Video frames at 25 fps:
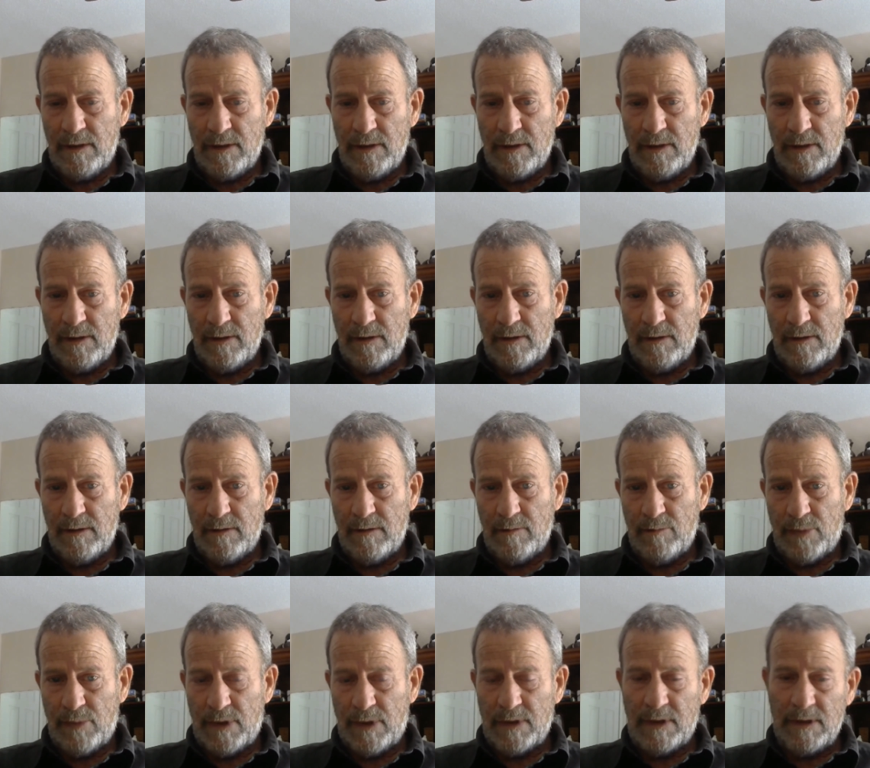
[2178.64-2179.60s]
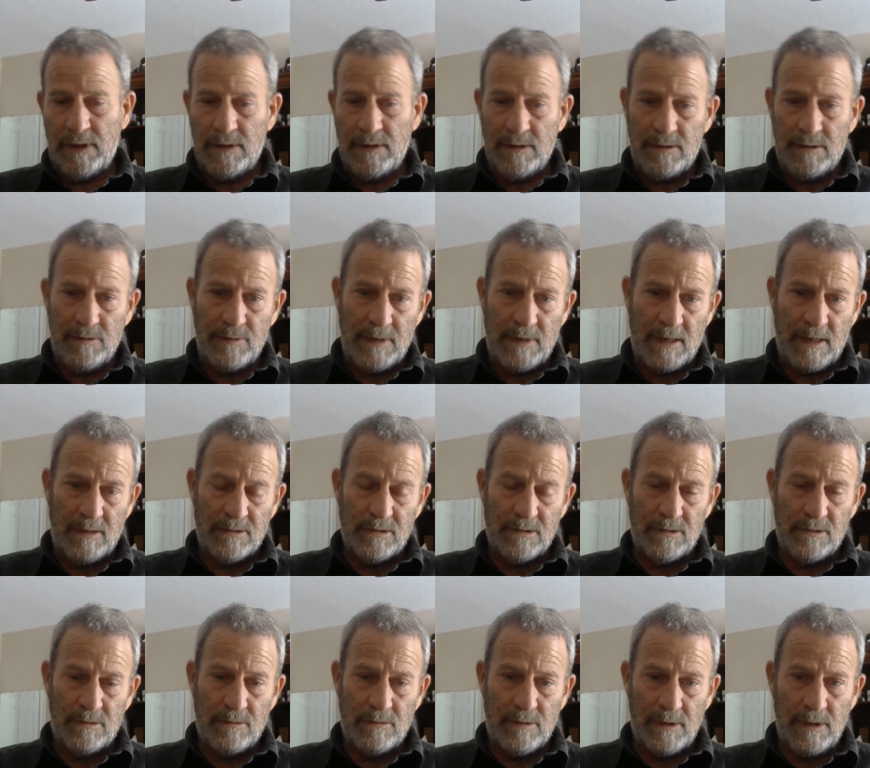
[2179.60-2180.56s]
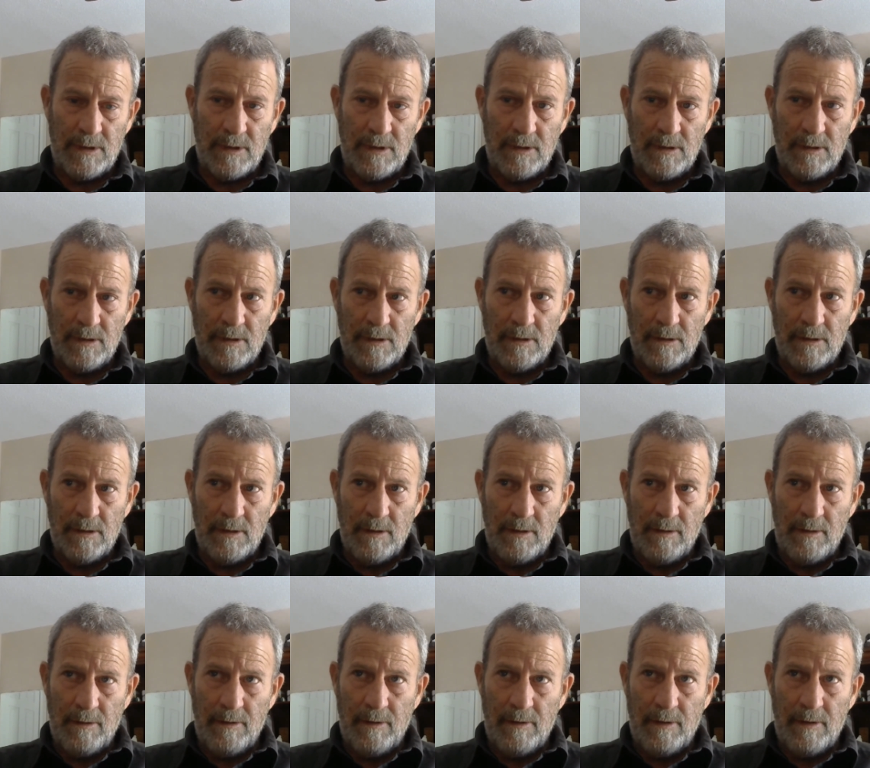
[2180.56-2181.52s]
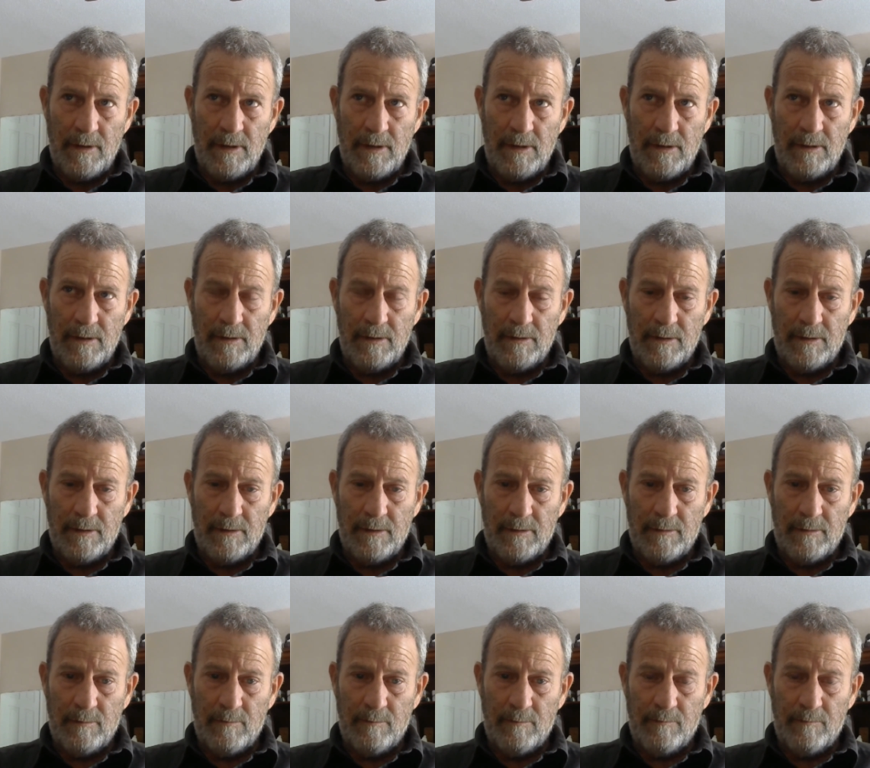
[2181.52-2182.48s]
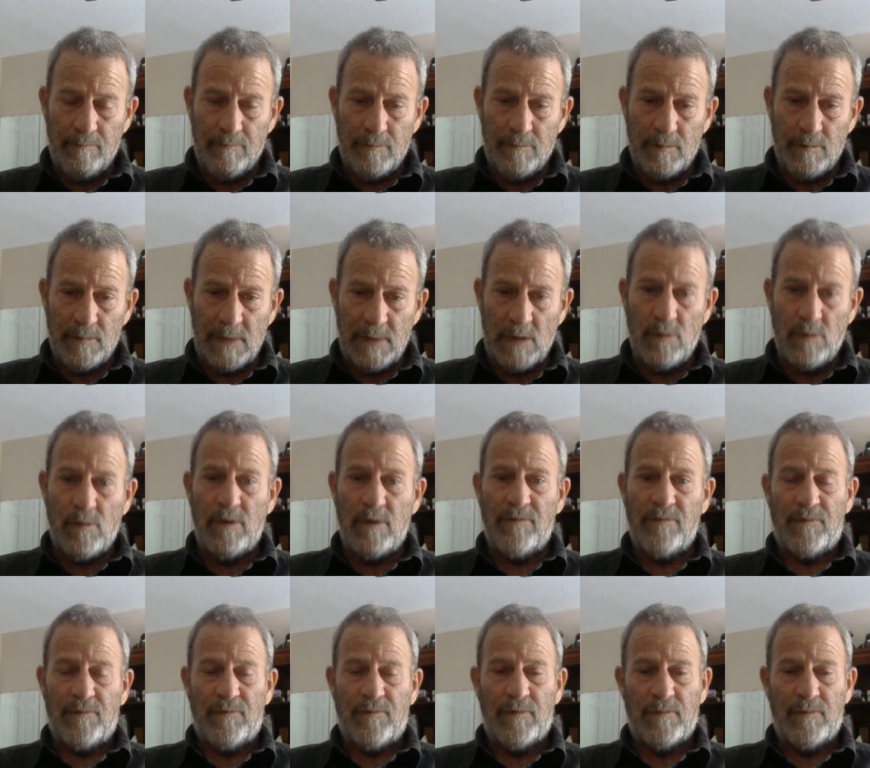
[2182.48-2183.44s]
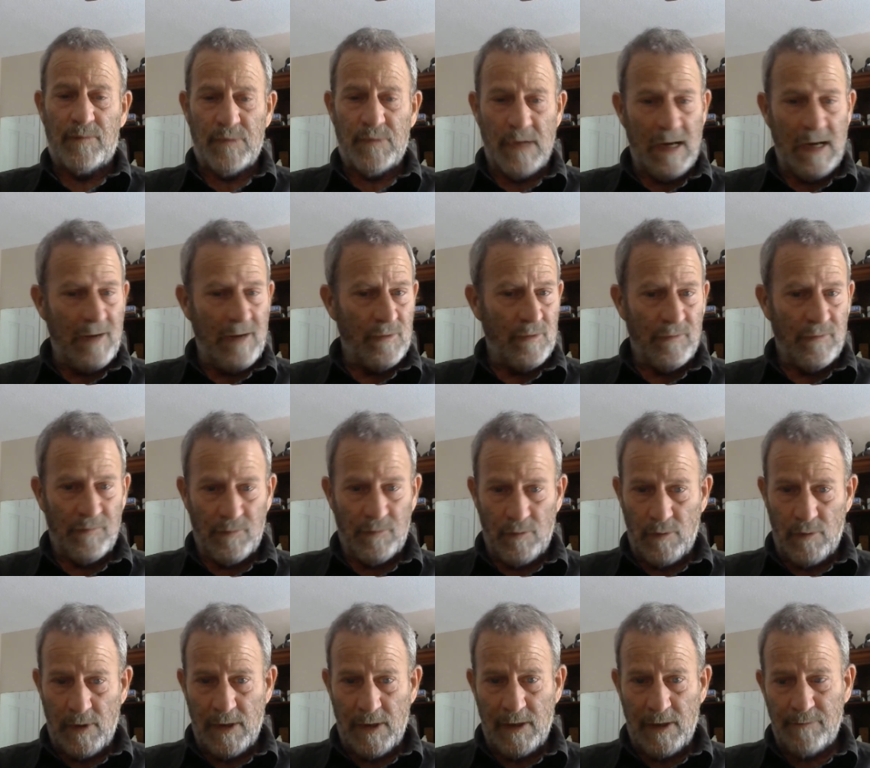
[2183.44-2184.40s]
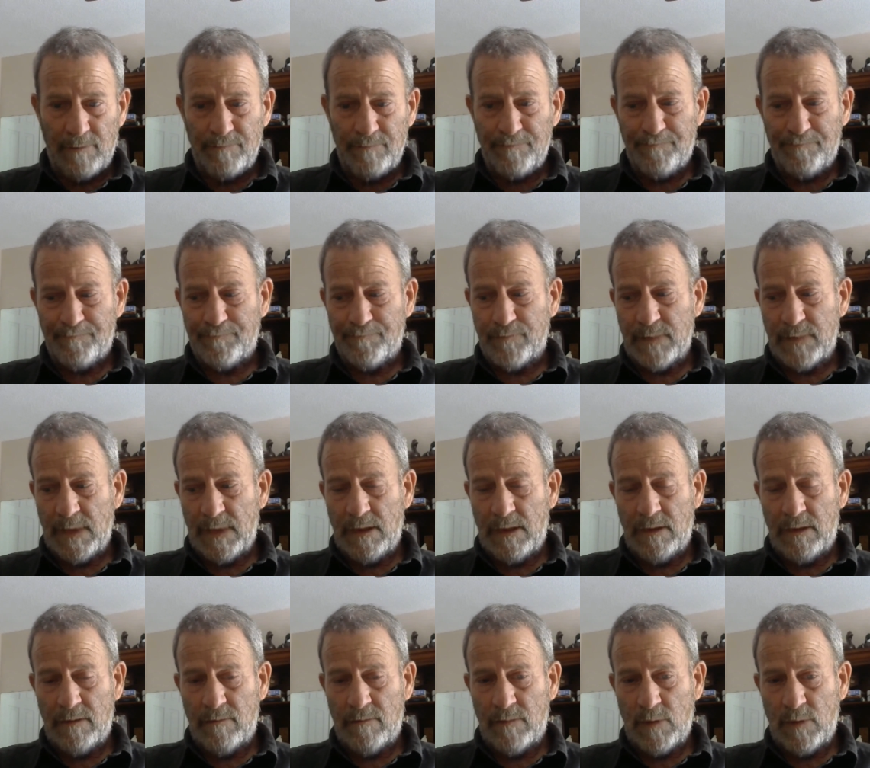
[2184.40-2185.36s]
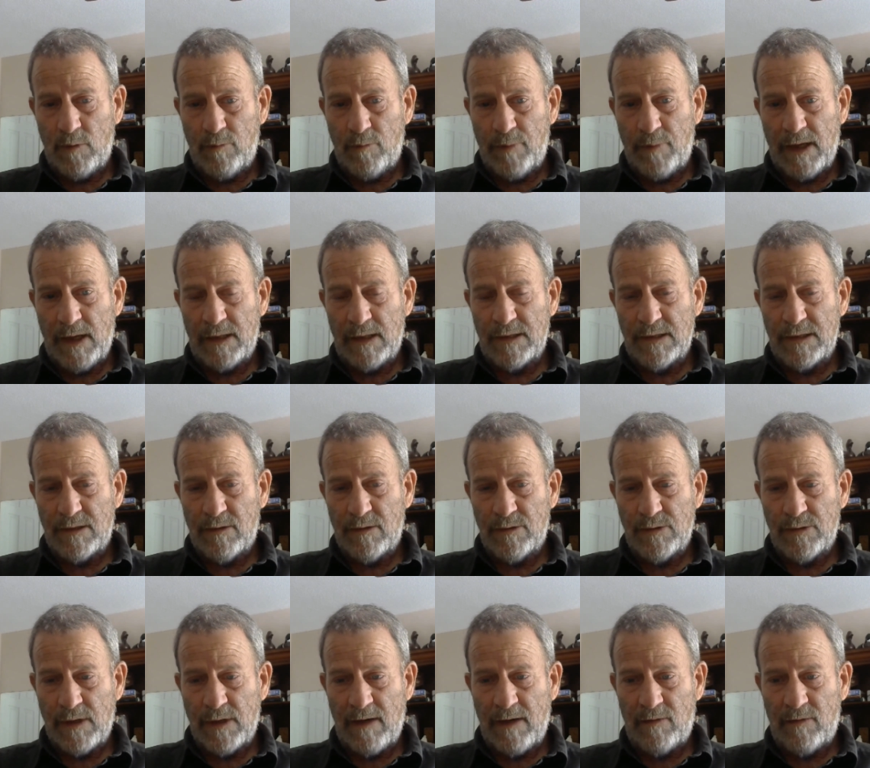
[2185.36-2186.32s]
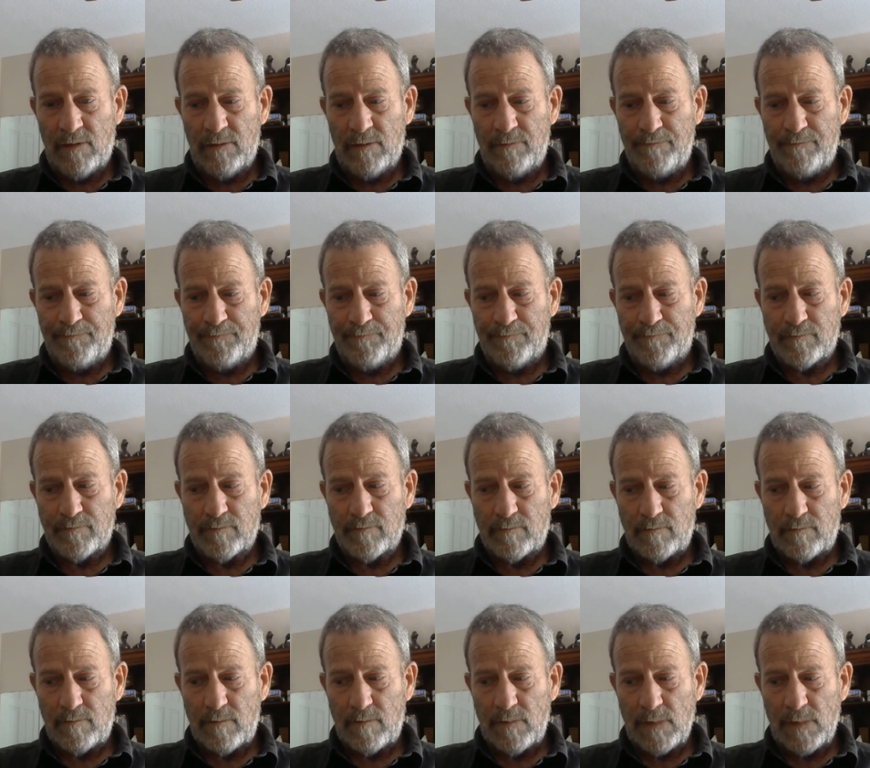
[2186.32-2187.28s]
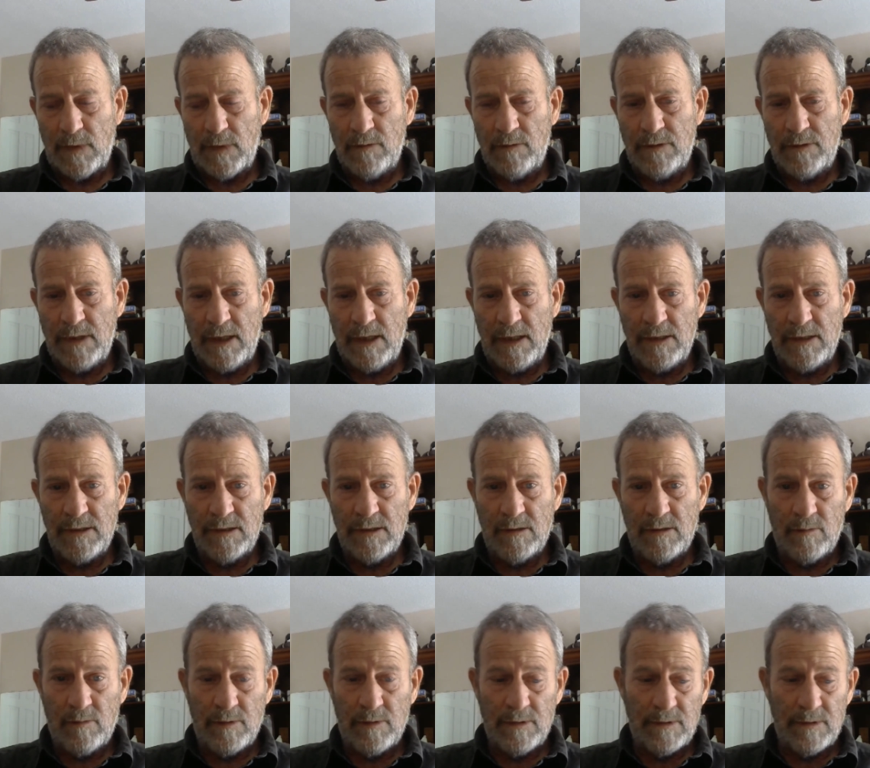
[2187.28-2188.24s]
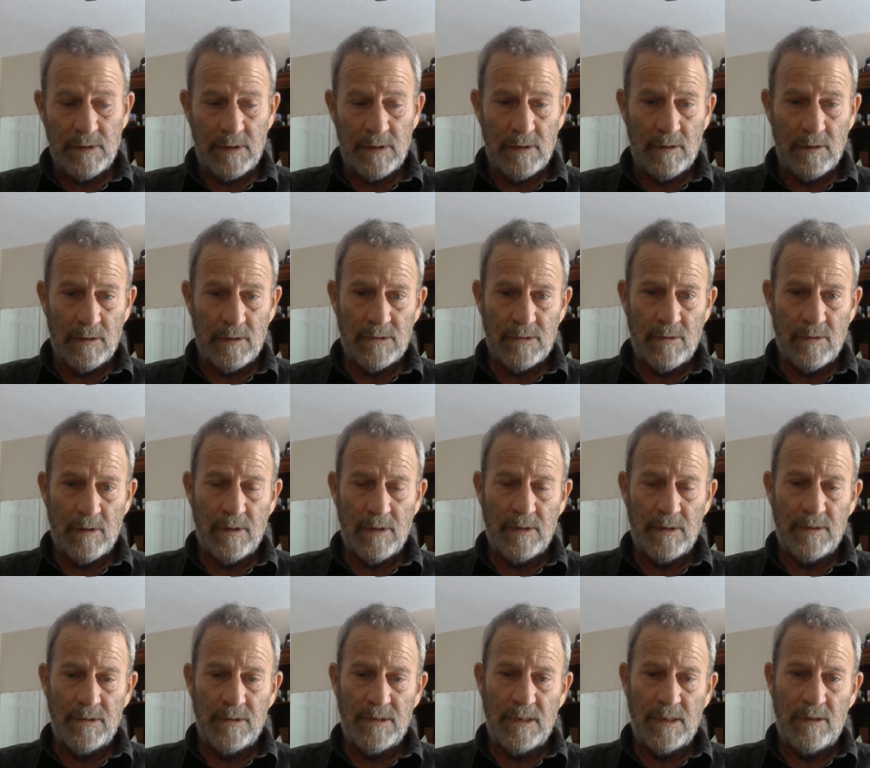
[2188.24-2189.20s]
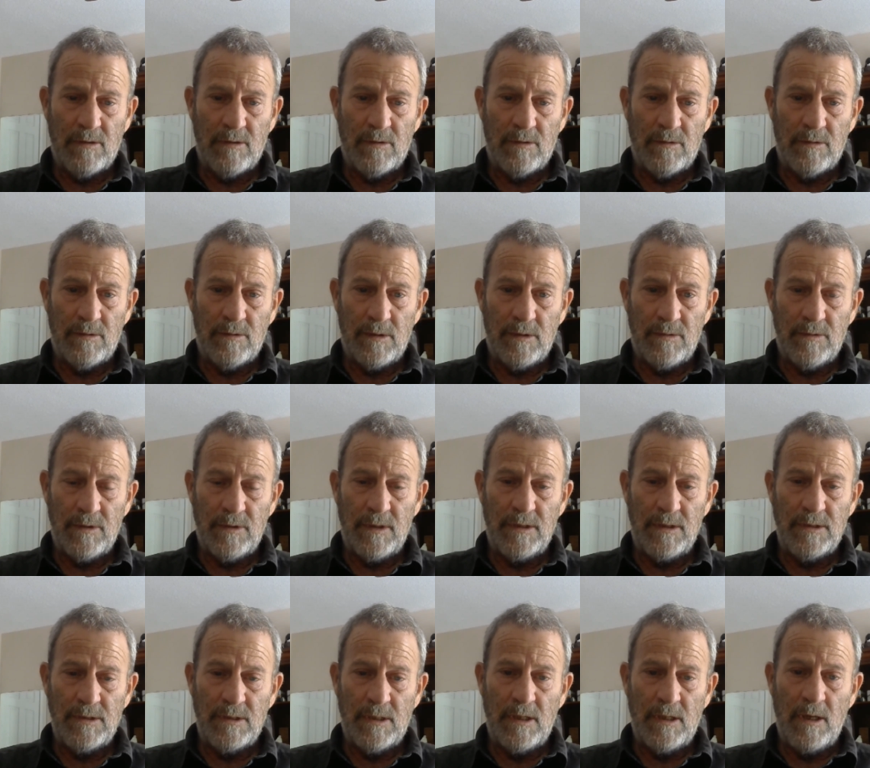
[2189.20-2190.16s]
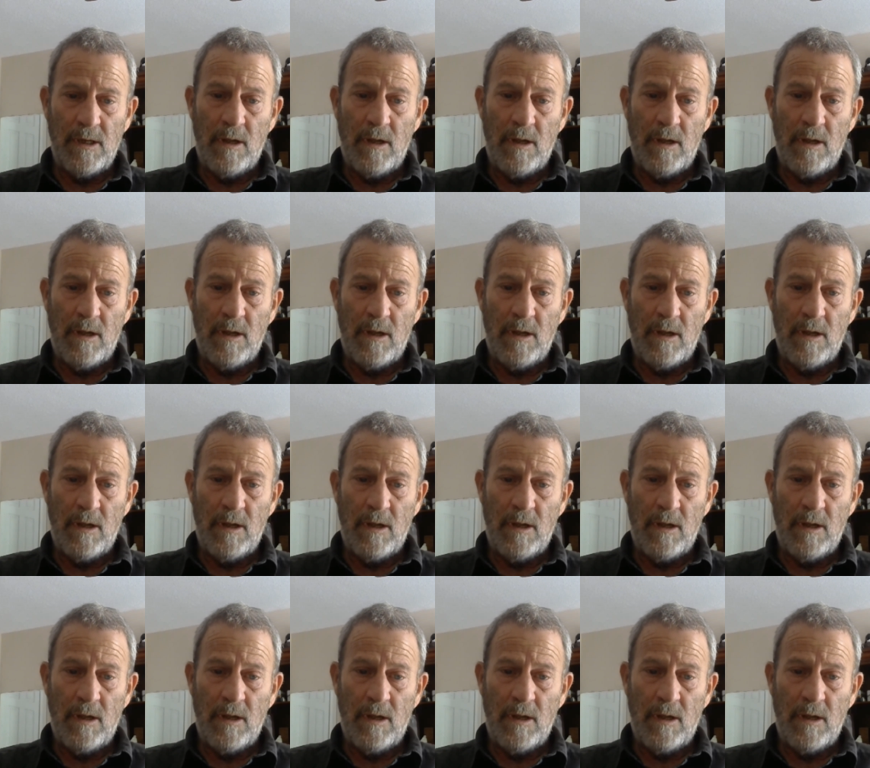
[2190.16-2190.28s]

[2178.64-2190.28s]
and Buck in two thousand three, and um, then went for traveling for a while, and no pets go traveling to Asia. I went to Australia, New Zealand, Indonesia.